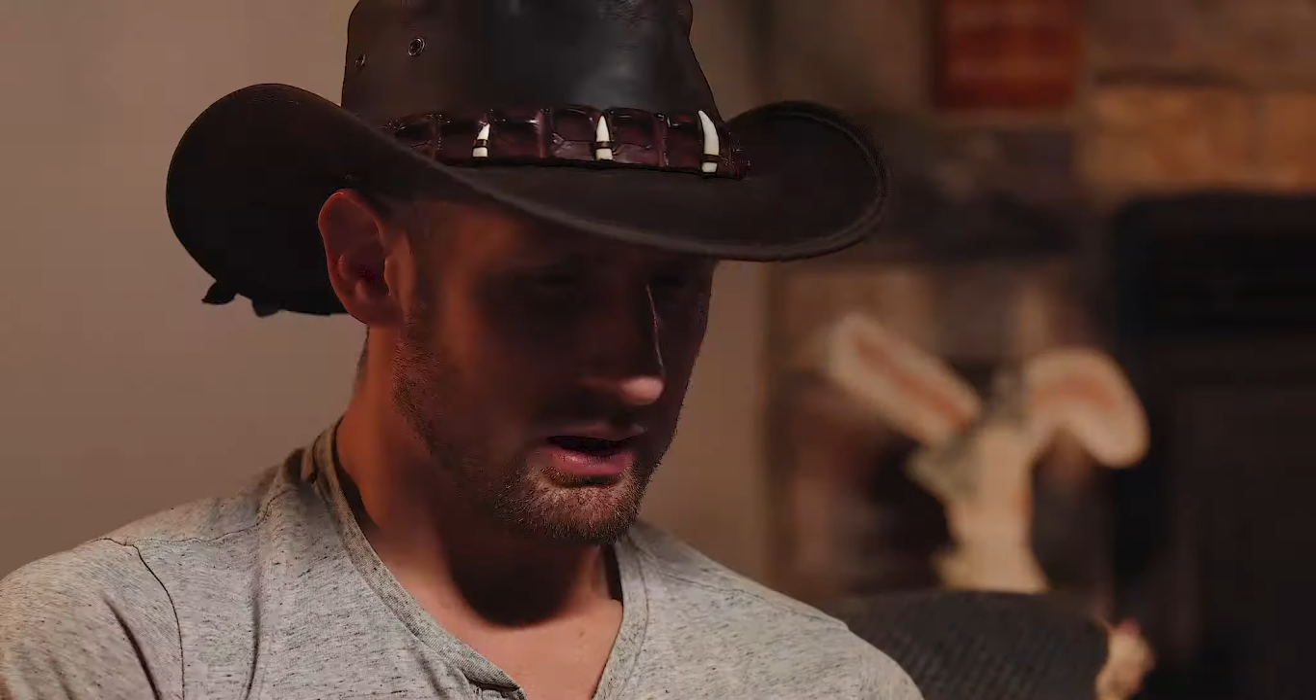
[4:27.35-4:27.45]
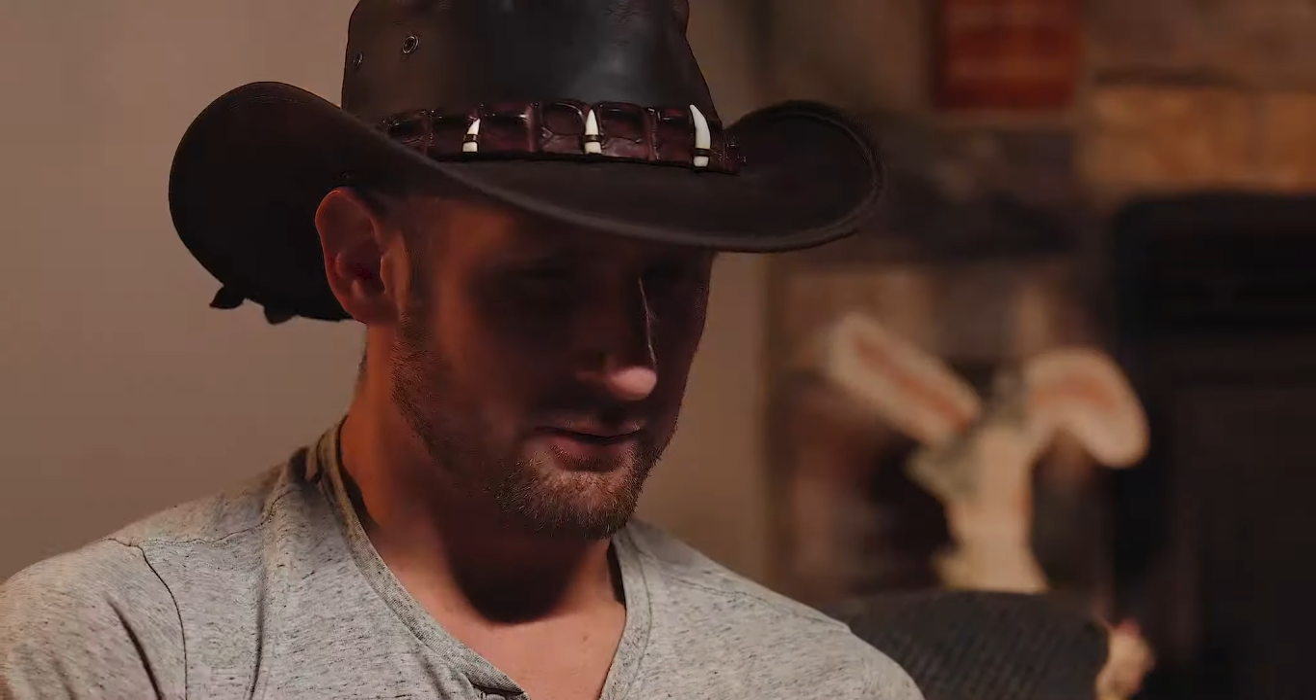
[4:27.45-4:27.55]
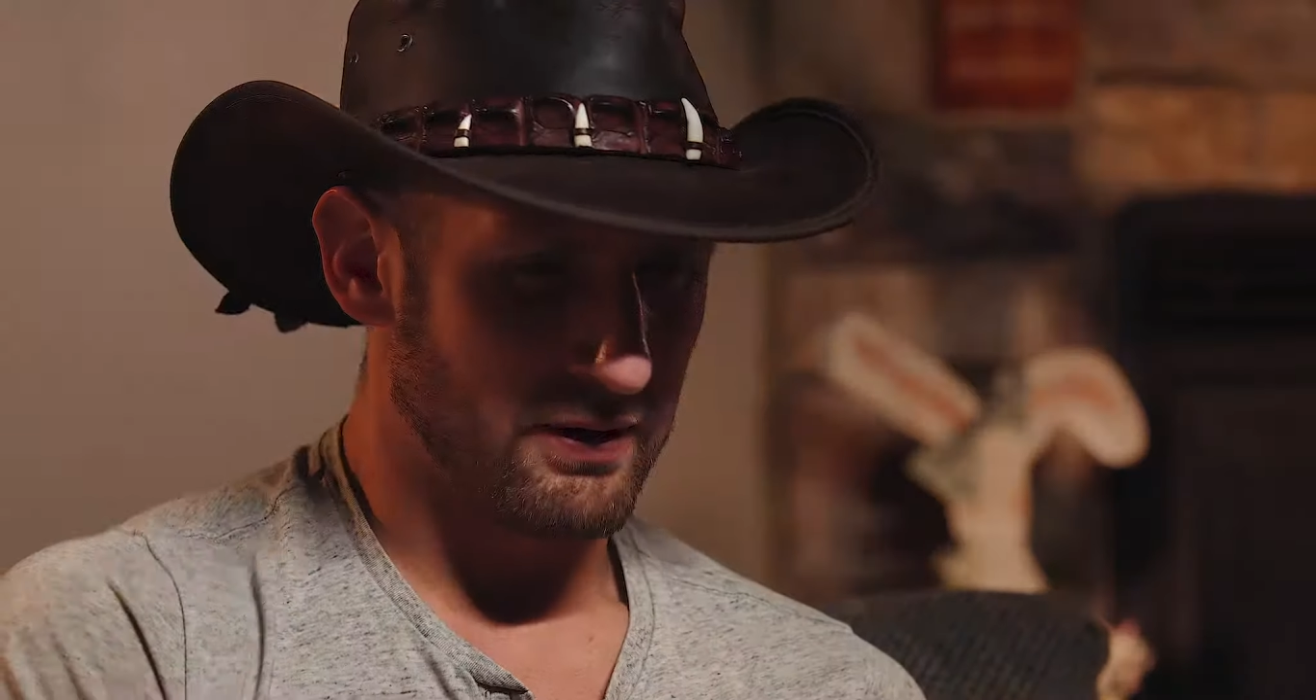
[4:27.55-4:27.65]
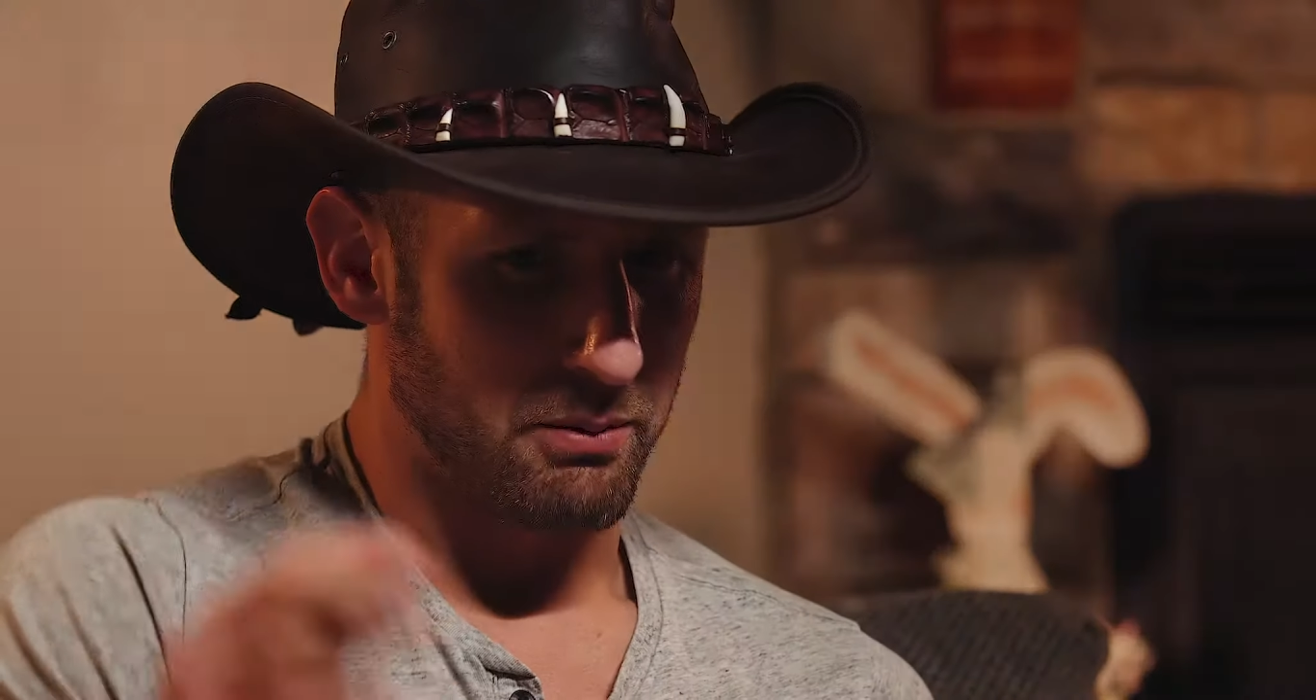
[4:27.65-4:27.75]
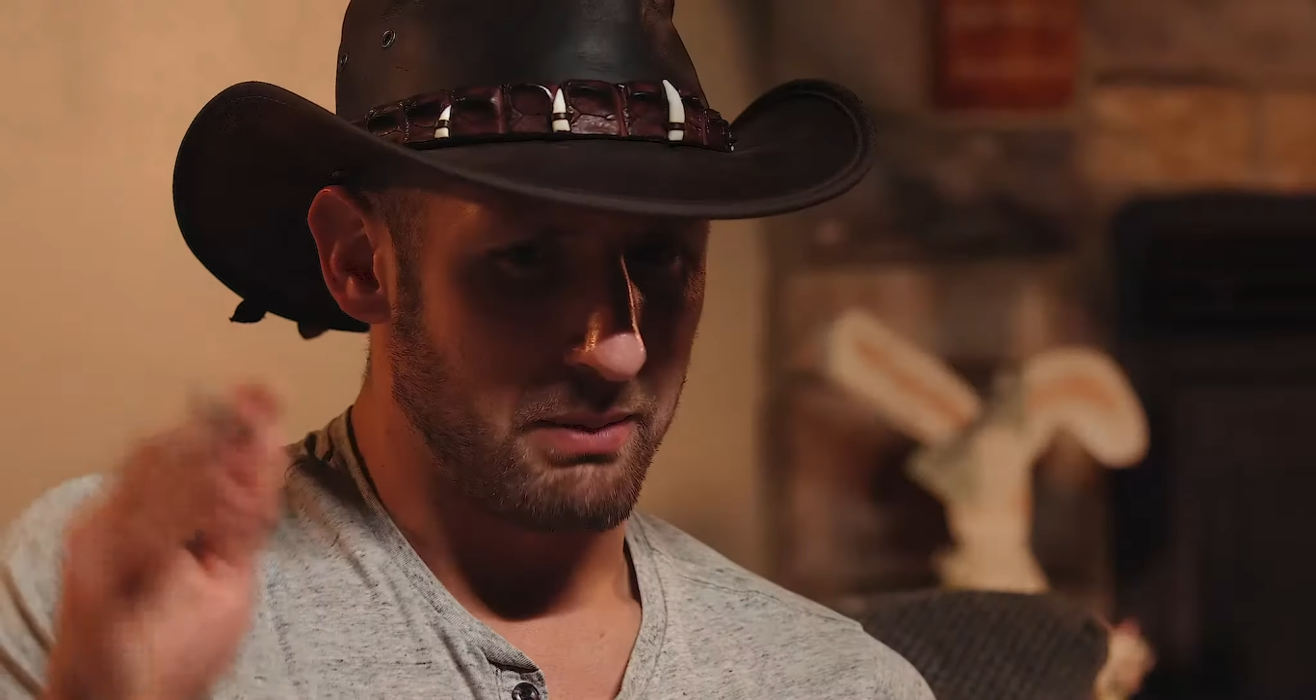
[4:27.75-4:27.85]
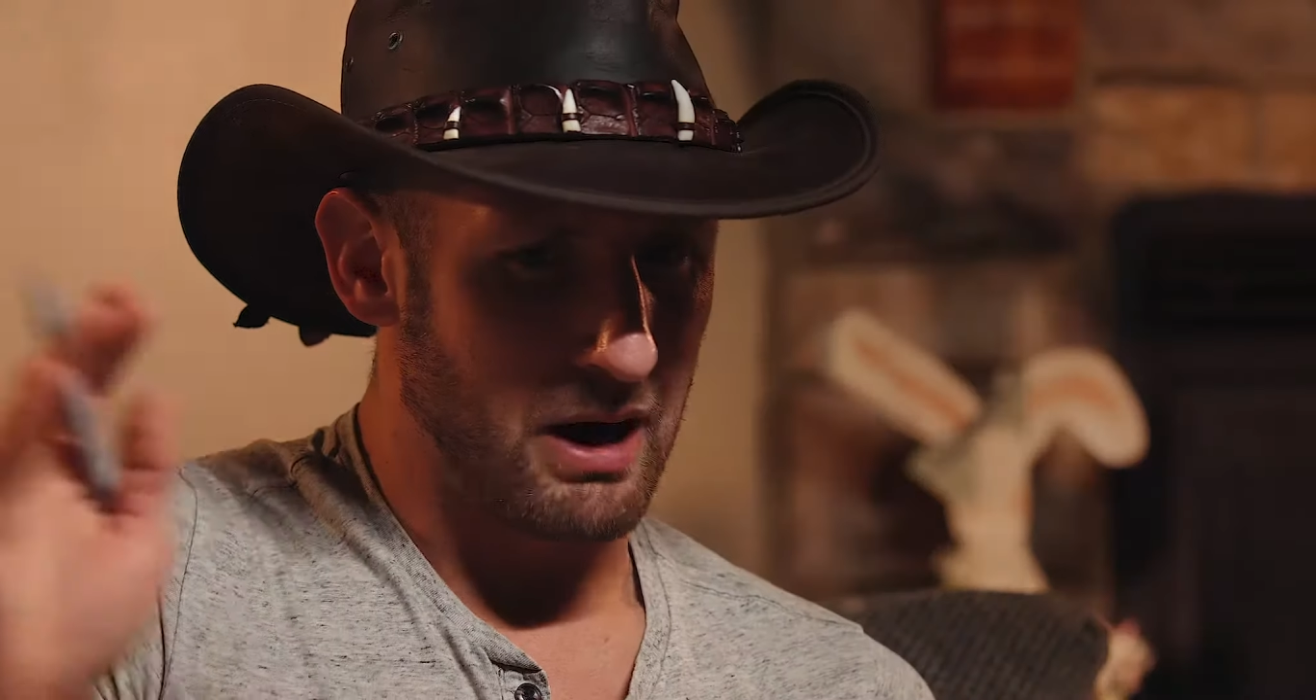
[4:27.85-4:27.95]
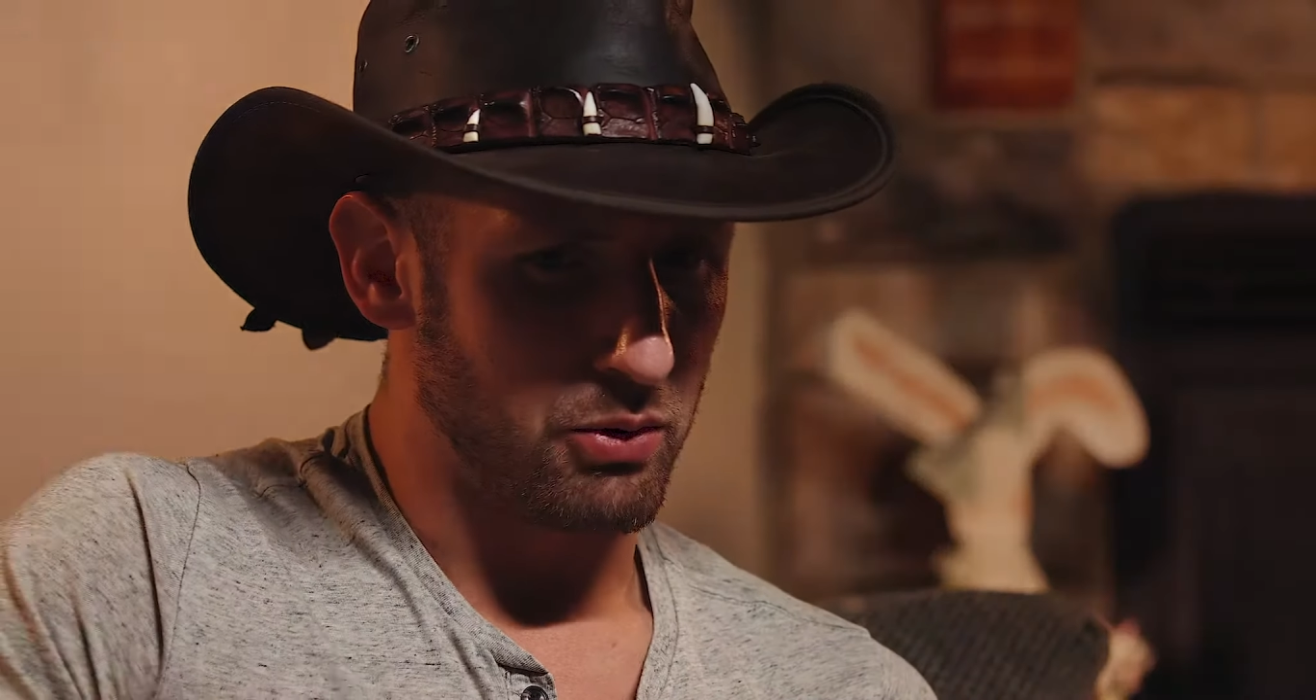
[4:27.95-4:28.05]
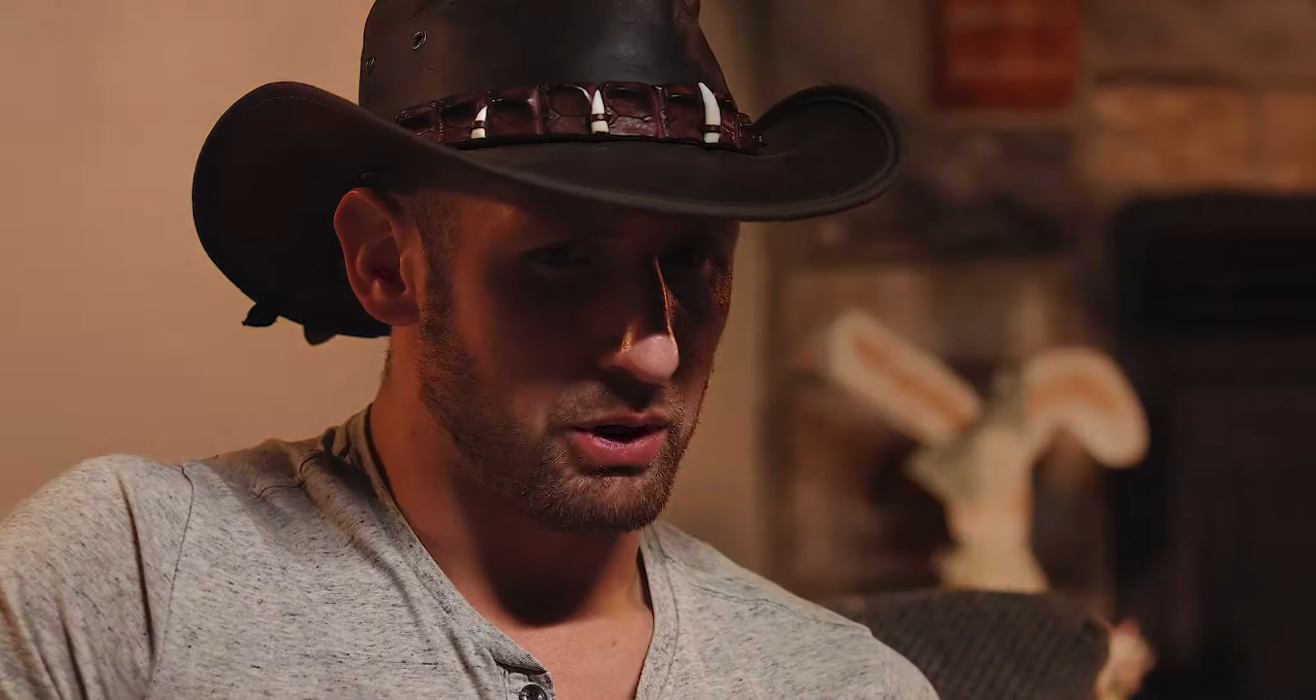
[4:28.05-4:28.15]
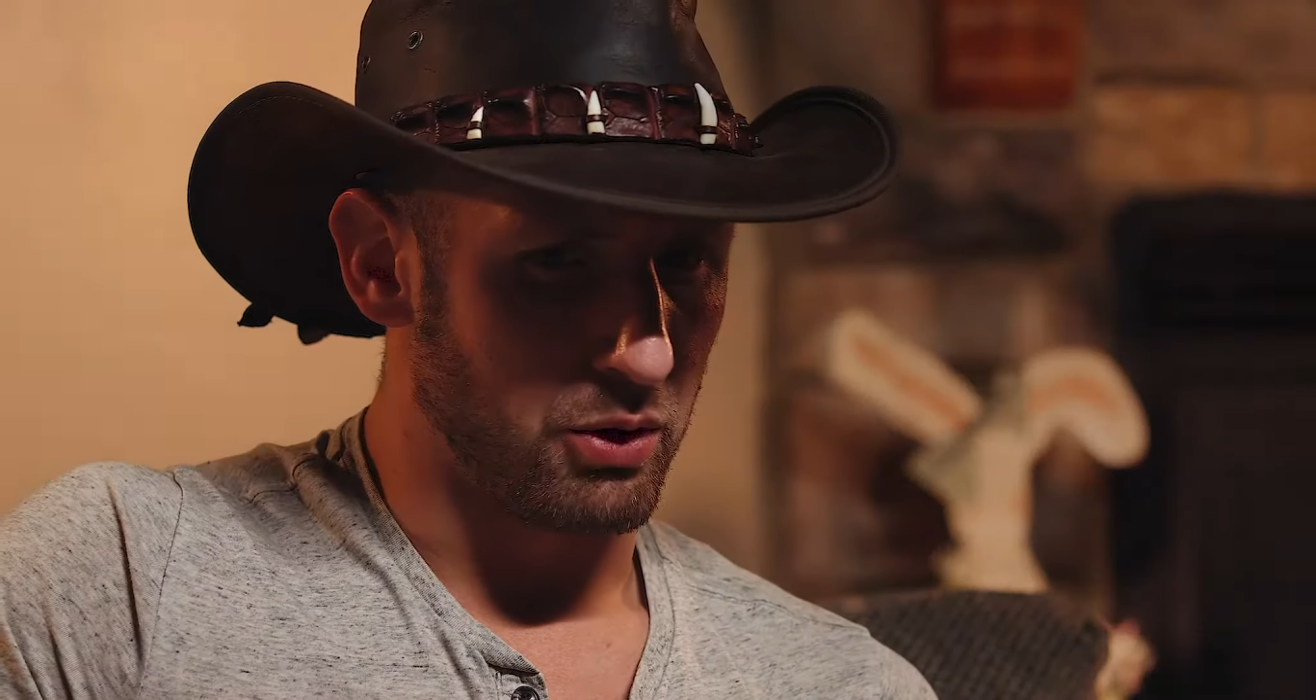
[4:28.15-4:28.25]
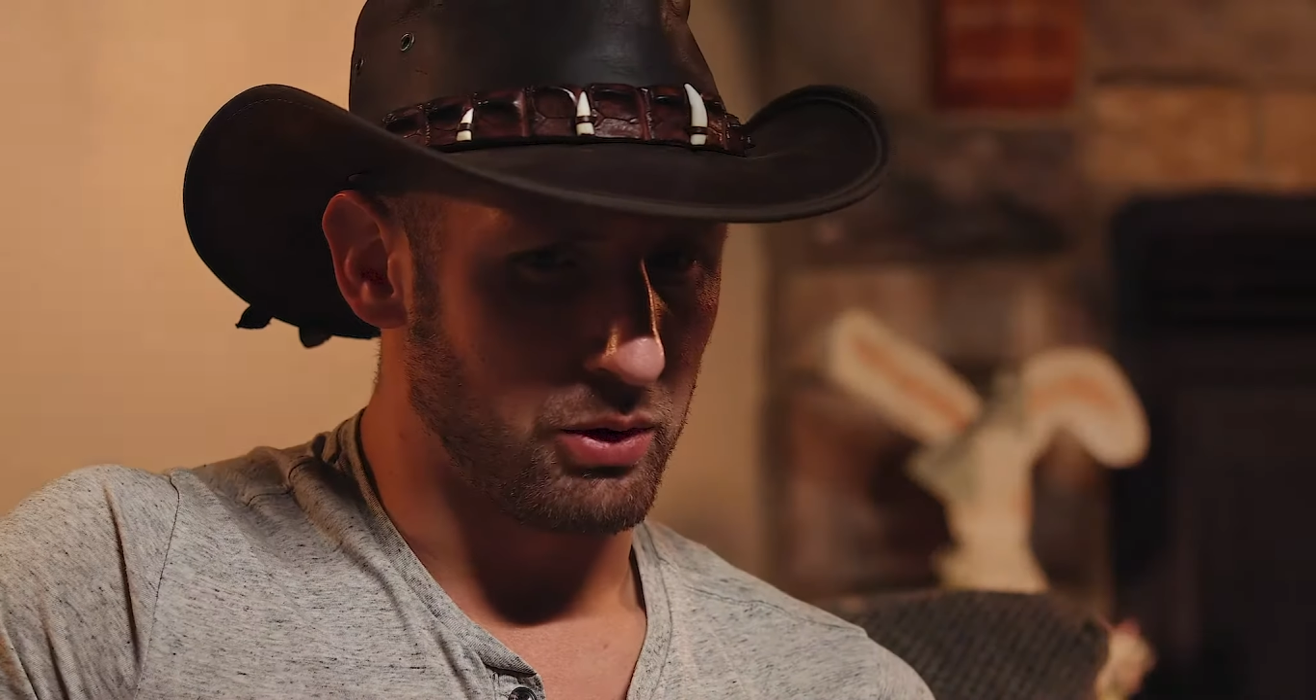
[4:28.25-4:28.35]
If you have a
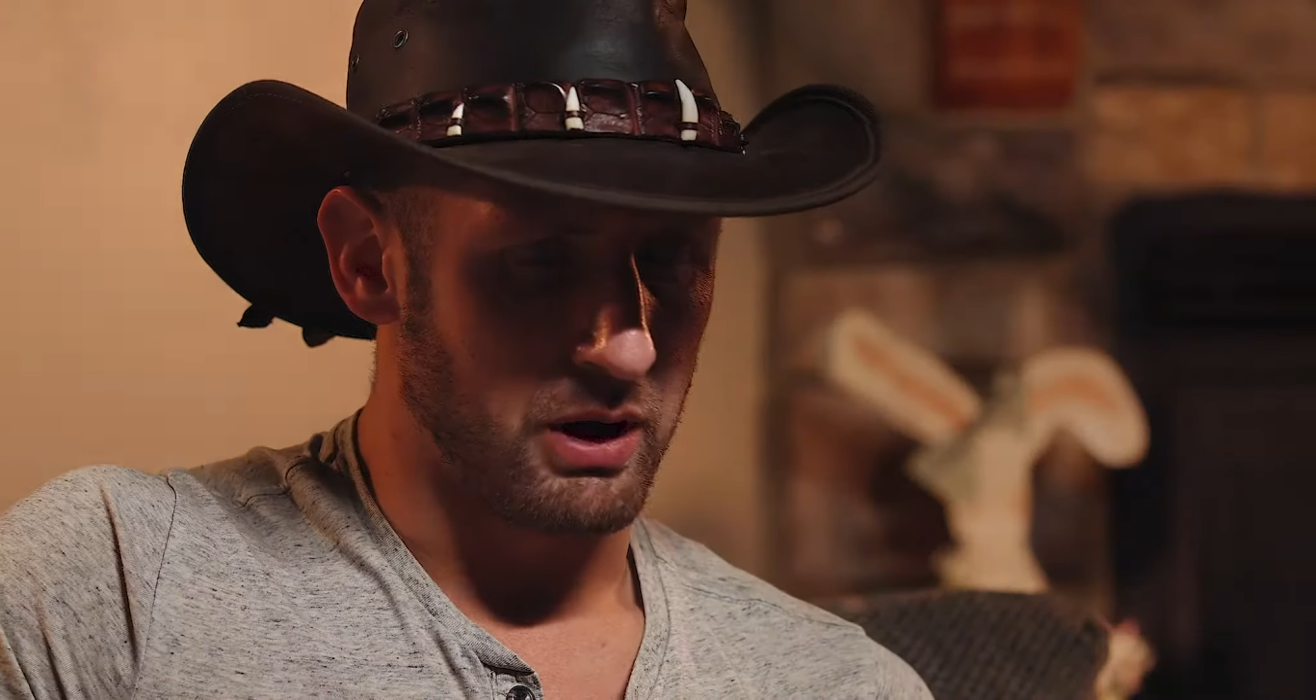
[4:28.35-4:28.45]
mountain goat